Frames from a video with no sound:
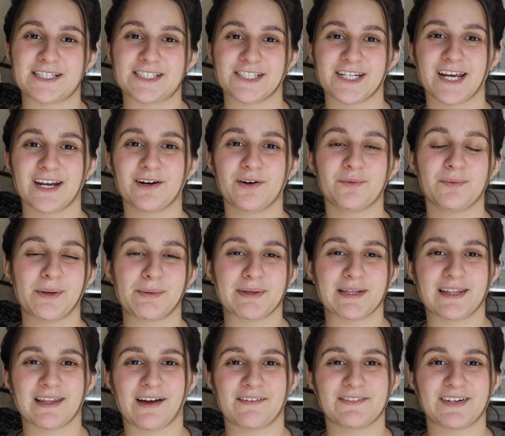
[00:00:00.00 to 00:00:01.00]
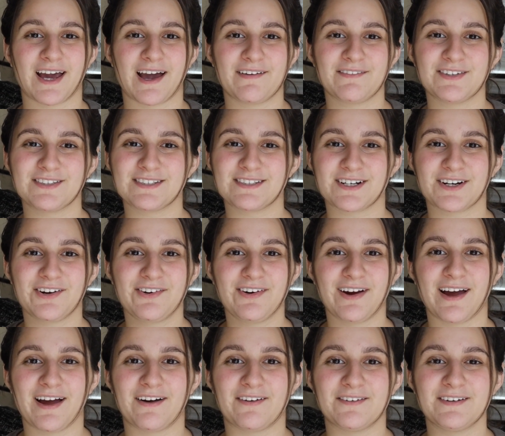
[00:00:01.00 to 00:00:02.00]
channel. We would love to have you stick
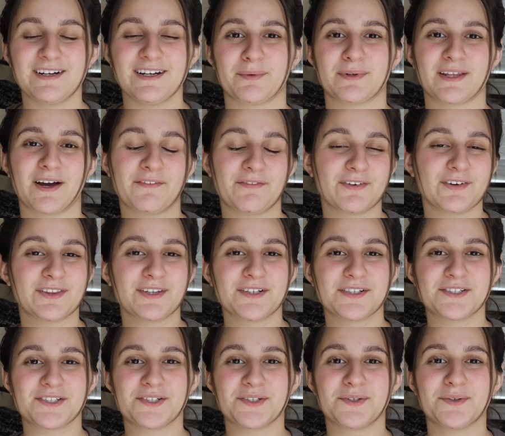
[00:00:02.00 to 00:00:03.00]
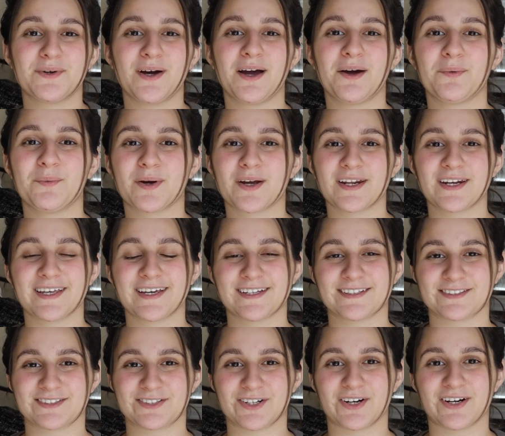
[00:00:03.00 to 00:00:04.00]
around. And without further ado, we're gonna
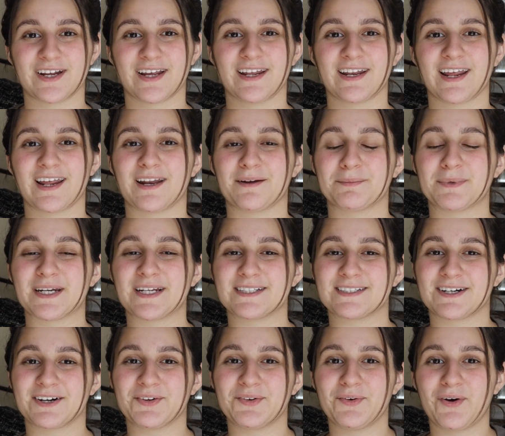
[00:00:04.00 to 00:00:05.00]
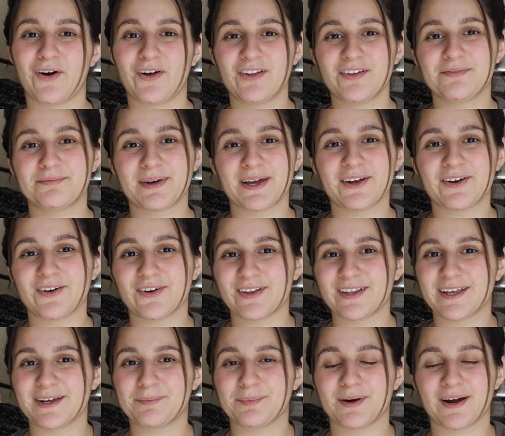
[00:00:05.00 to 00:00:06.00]
get started, and I'm gonna tell you all of my
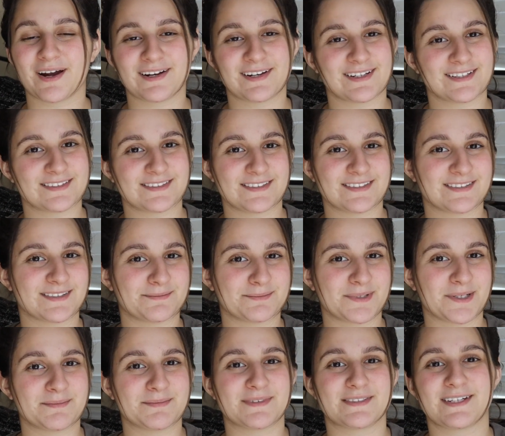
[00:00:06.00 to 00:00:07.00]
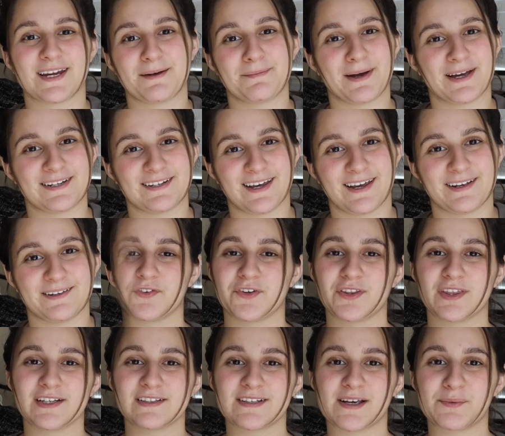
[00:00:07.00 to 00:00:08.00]
early pregnancy symptoms day by day. A few
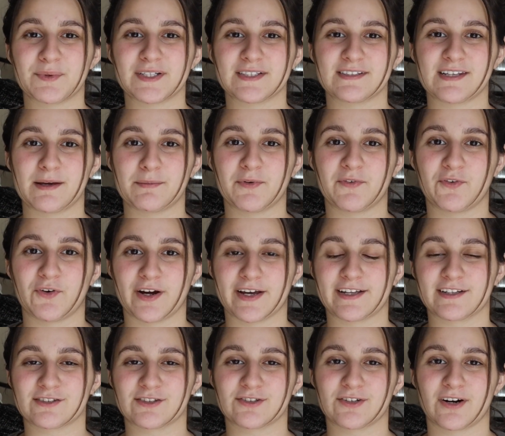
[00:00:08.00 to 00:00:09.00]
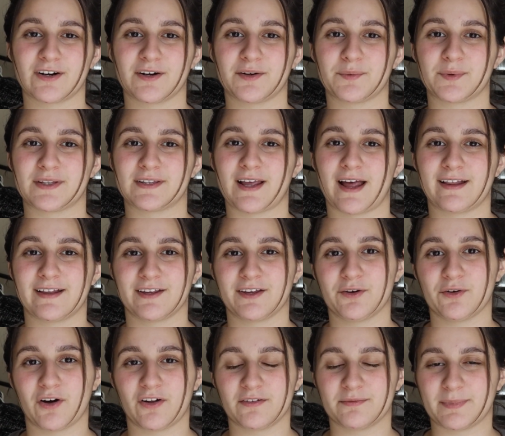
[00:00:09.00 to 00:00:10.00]
things I want to say before I get started with telling
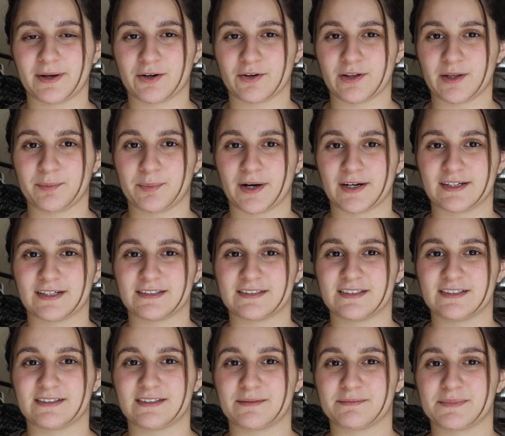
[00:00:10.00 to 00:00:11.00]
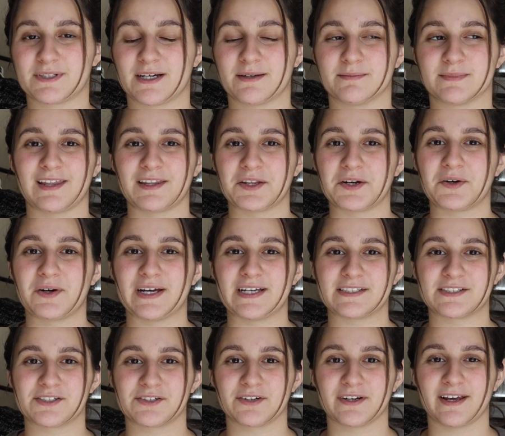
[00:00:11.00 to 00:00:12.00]
you all of my early pregnancy symptoms. A little
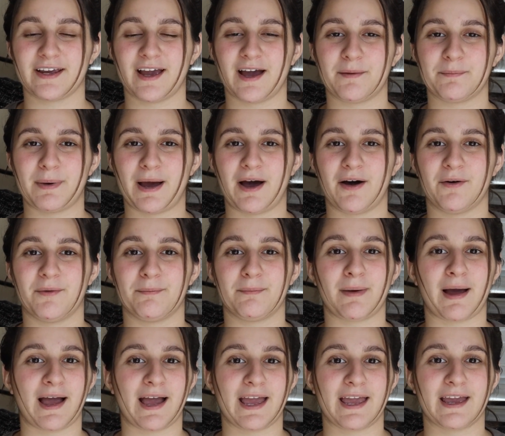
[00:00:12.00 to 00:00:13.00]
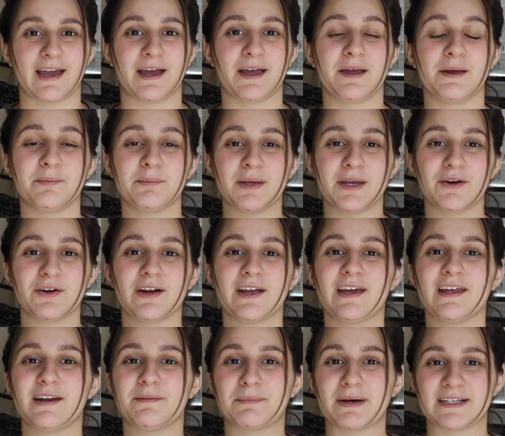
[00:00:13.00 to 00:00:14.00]
history about my
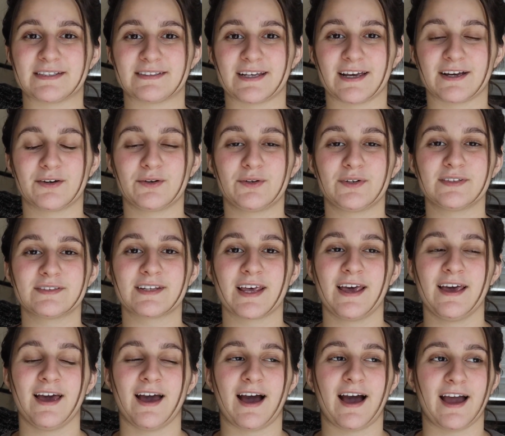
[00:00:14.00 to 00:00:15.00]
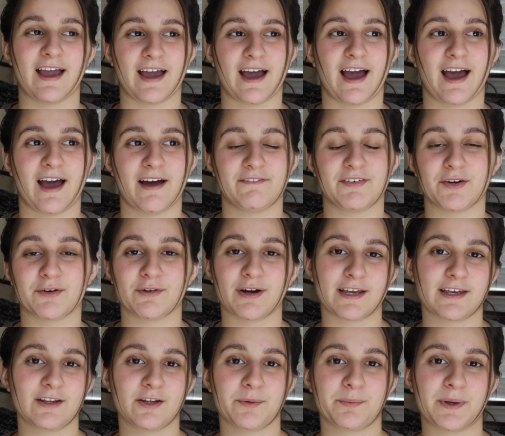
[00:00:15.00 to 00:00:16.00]
period and my cycles. I have
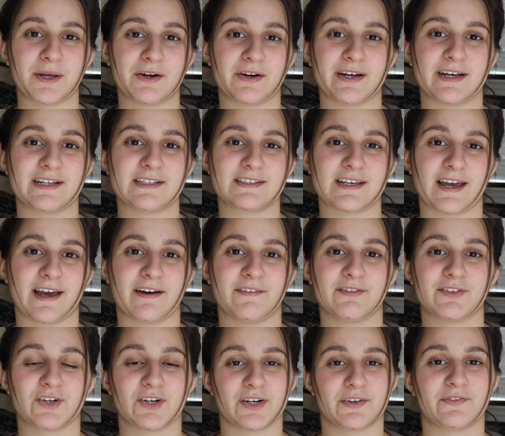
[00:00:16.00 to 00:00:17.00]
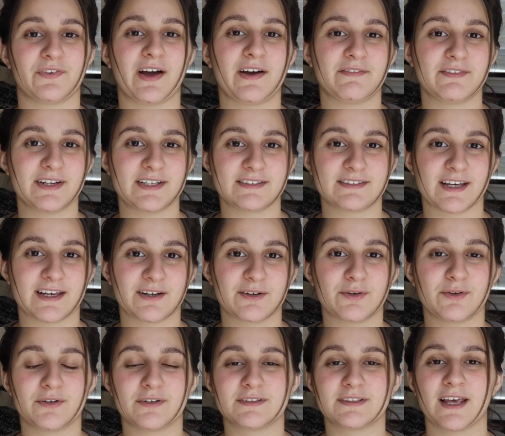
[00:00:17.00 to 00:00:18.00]
irregular periods. I have 35-day
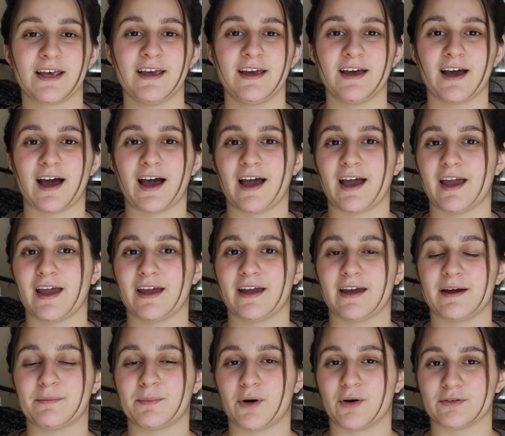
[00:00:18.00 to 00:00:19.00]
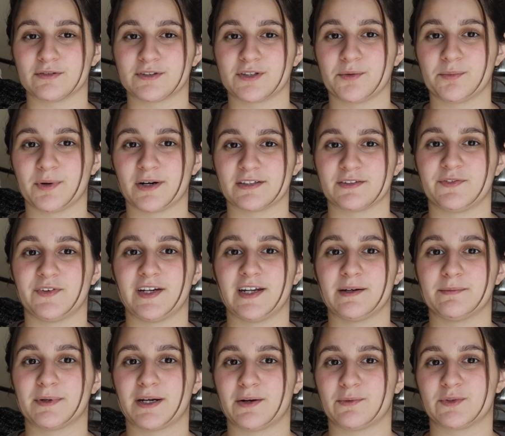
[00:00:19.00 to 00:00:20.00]
cycles. I am also
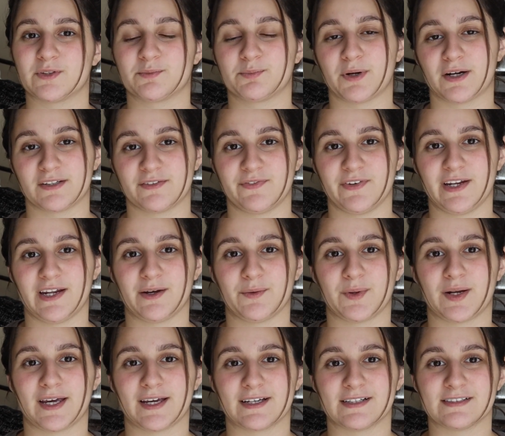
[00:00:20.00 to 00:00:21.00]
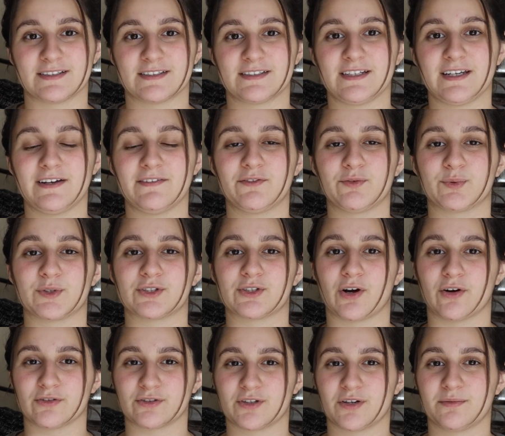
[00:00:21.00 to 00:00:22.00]
breastfeeding, but I was breastfeeding when I conceived, which
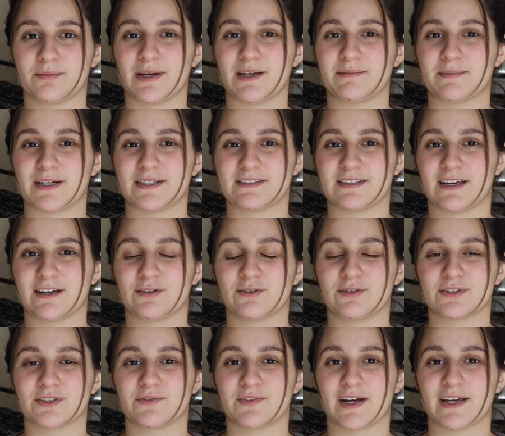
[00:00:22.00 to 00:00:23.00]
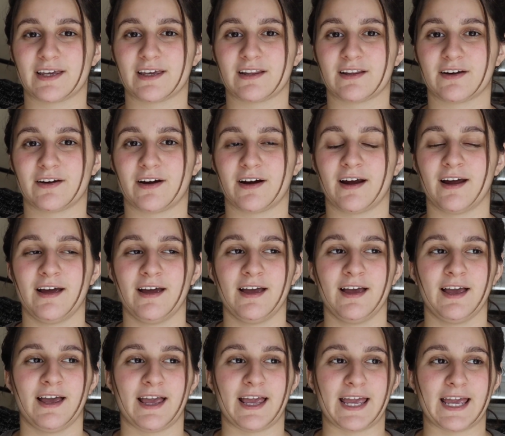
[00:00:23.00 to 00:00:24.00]
also made my cycles irregular.
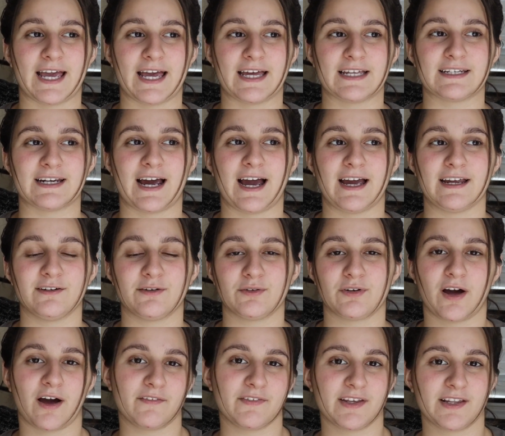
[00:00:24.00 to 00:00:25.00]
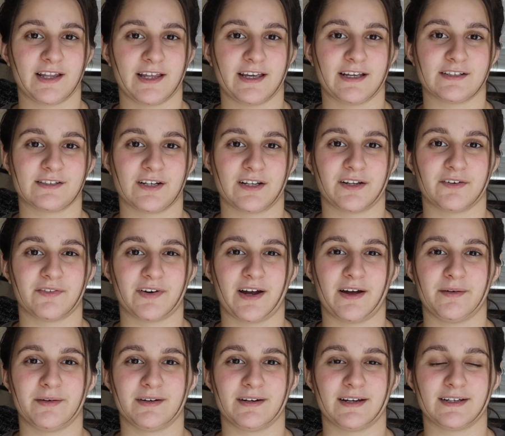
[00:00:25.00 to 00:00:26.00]
And I don't ovulate until
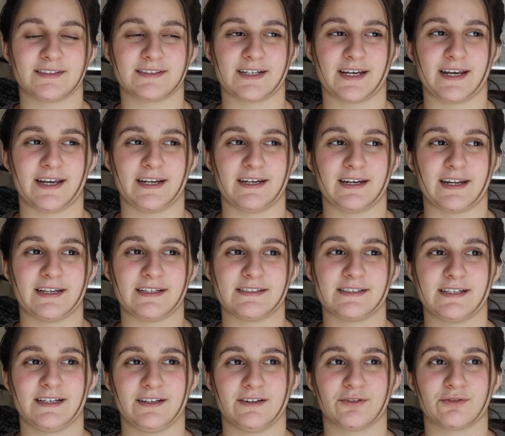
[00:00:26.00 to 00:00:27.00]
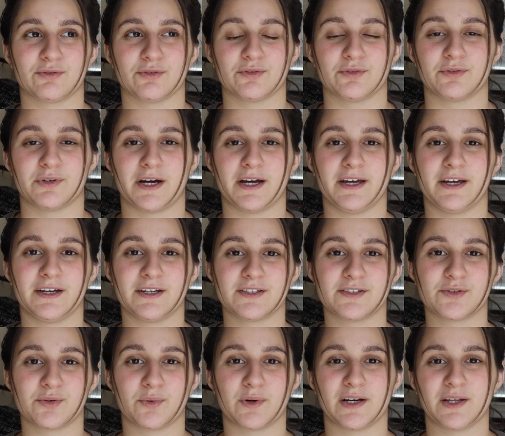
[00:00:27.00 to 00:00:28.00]
around day 19 through
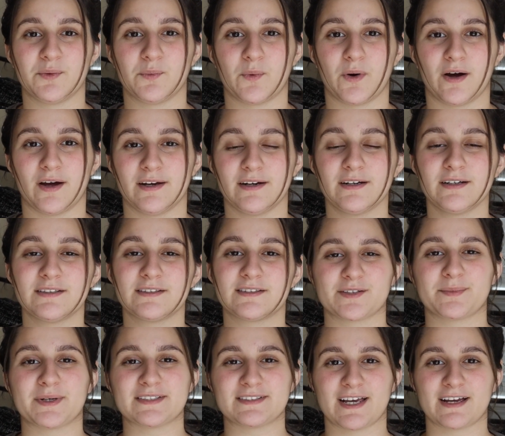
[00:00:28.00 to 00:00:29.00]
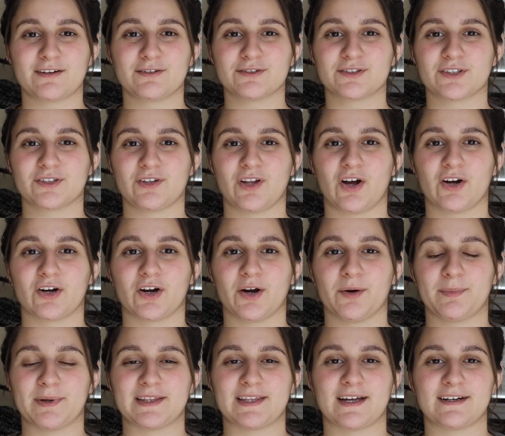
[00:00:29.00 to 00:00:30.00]
21. So my cycles are longer,
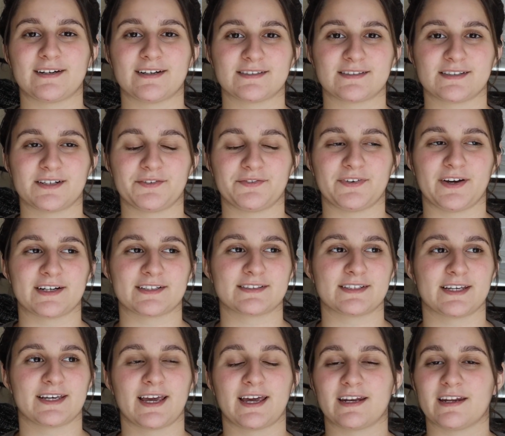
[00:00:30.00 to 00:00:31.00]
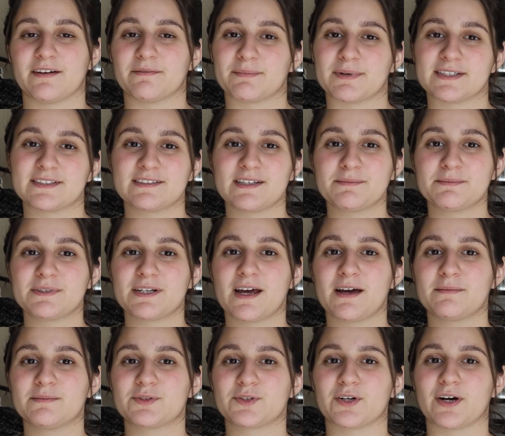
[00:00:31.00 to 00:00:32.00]
but that doesn't affect like any of my
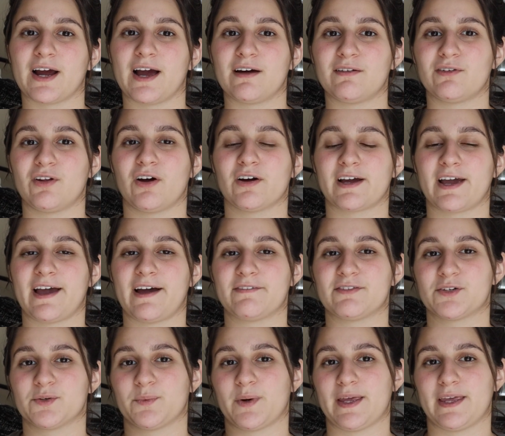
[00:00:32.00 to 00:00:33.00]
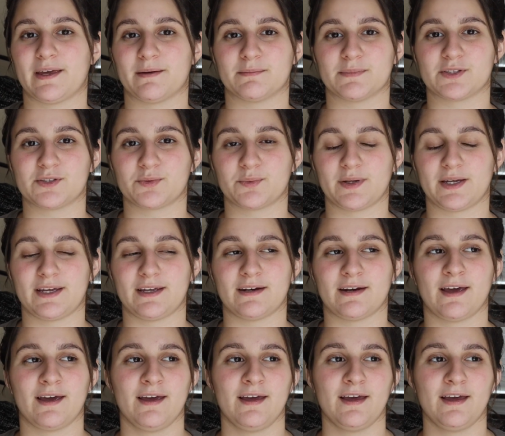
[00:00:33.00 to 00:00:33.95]
symptoms or how long I have to wait in between